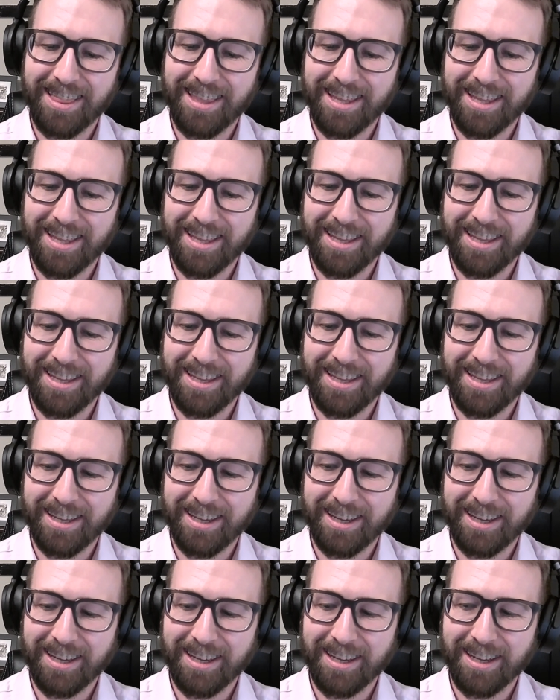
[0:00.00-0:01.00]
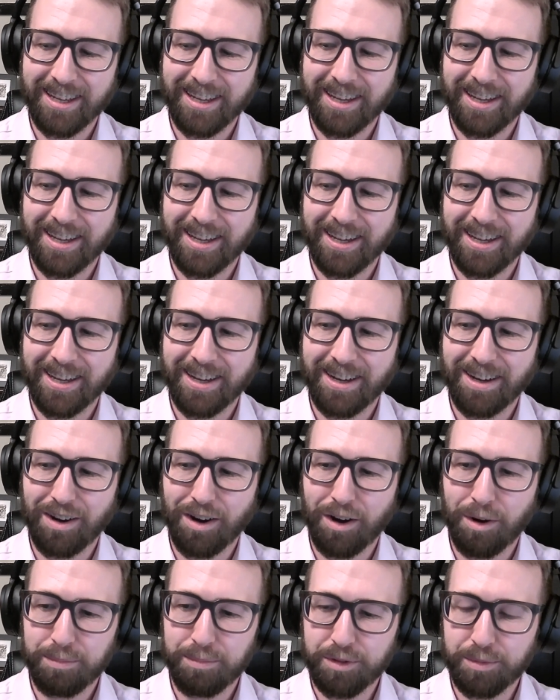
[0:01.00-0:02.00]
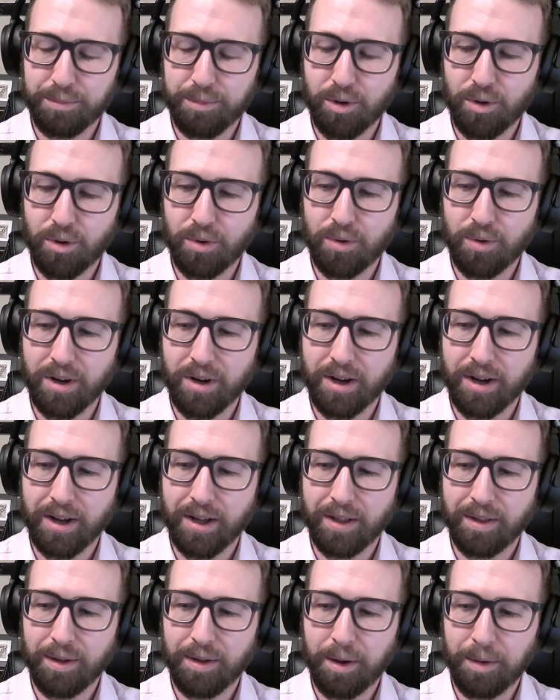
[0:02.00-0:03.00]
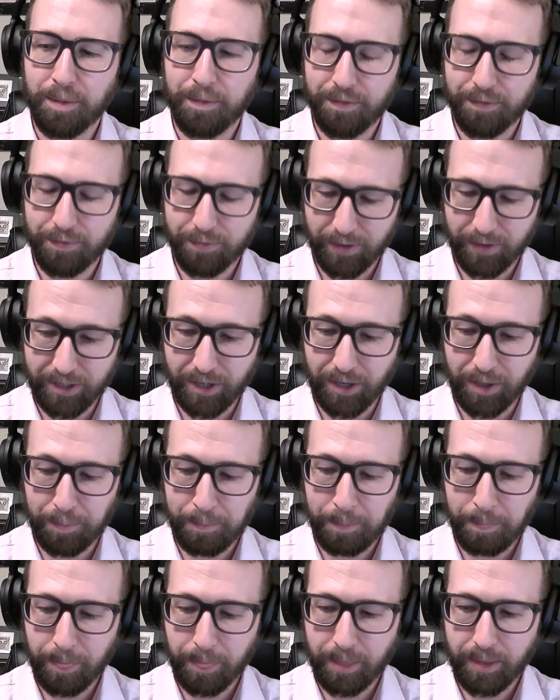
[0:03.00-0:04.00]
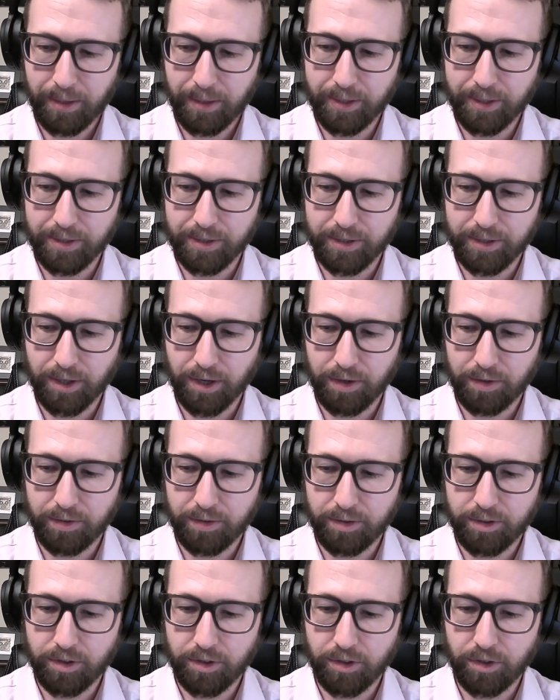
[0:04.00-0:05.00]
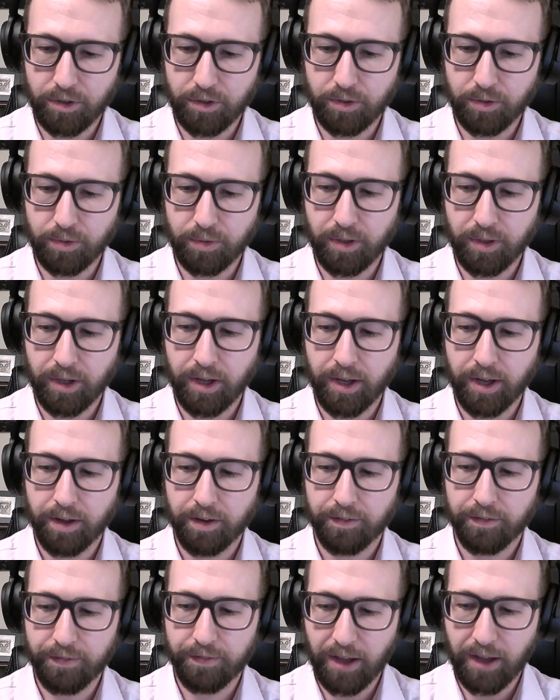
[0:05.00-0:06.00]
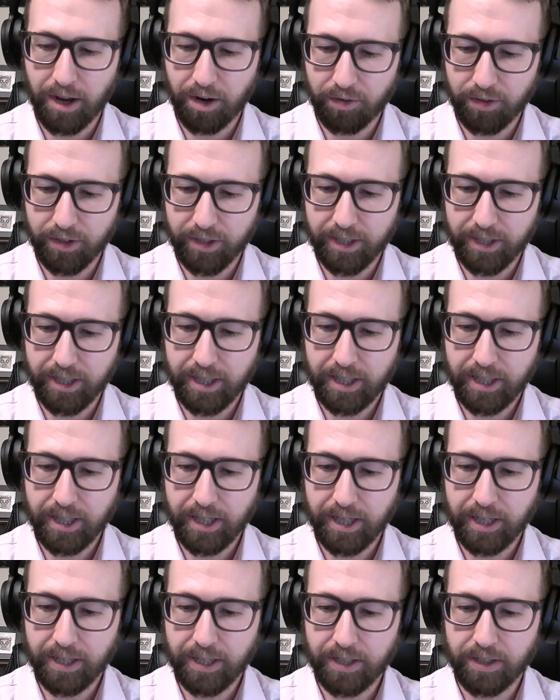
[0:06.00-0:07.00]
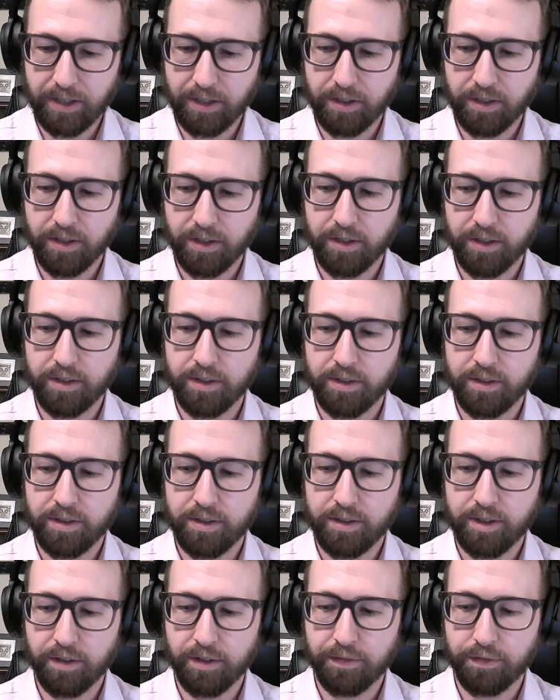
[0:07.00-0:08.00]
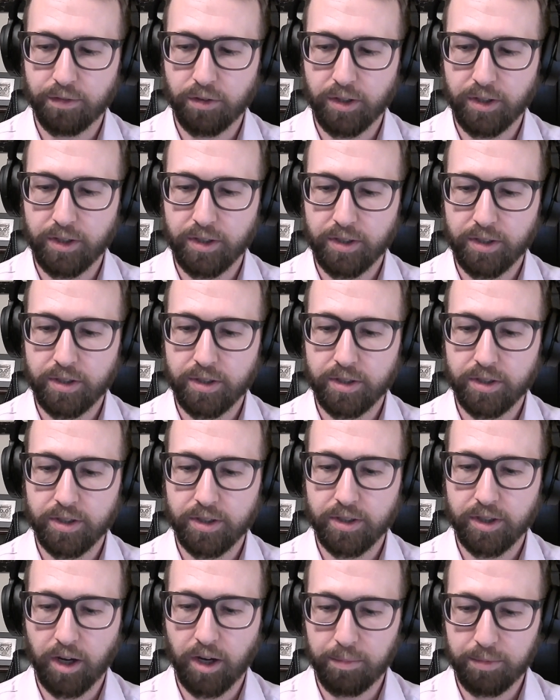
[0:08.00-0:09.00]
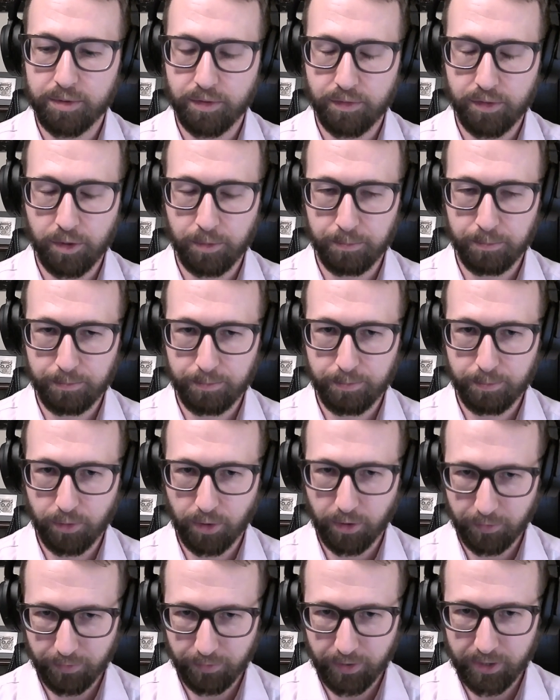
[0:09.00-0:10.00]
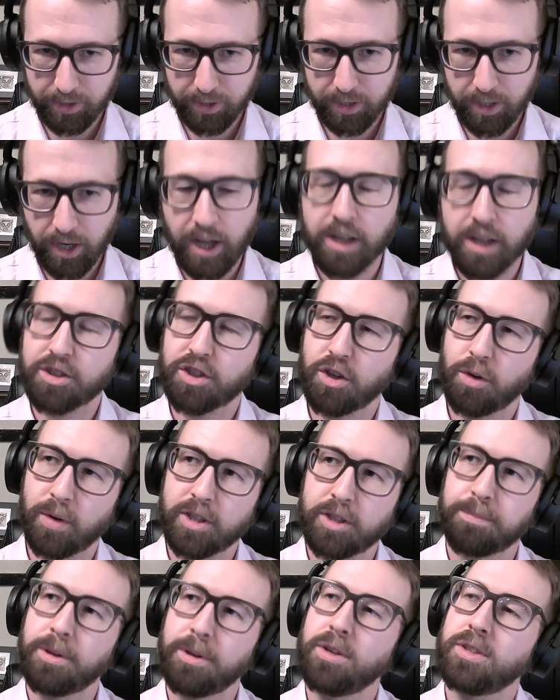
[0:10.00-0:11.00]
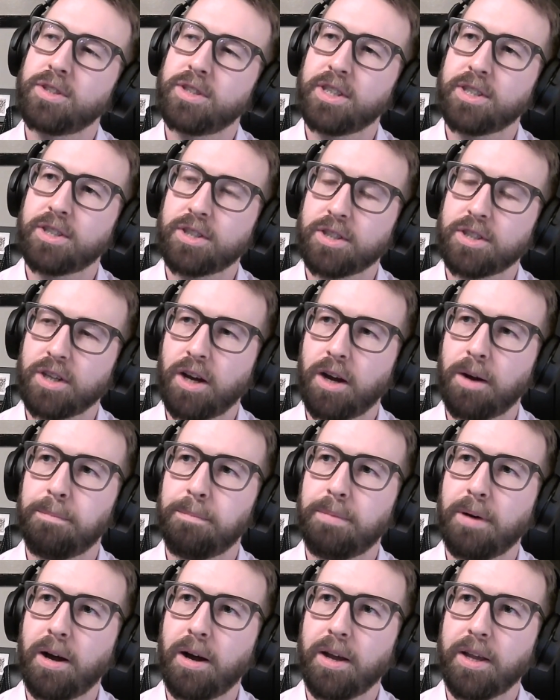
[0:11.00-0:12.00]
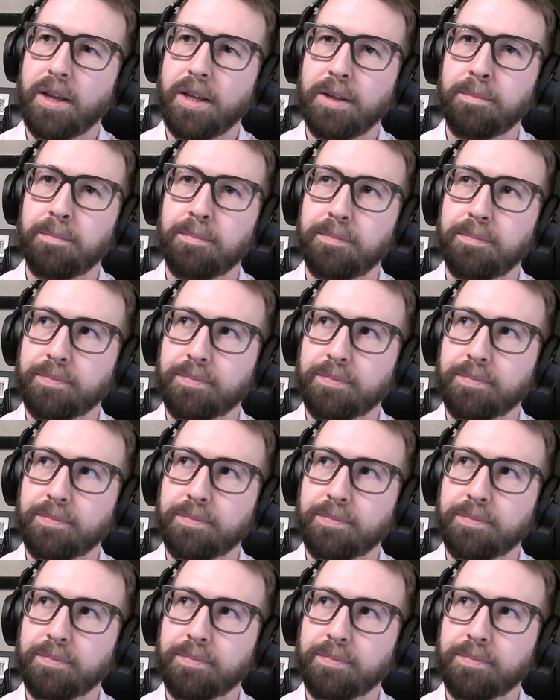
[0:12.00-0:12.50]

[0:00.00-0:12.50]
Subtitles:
the optimal figure is going to vary in different types of non-profits? So I suppose let's start by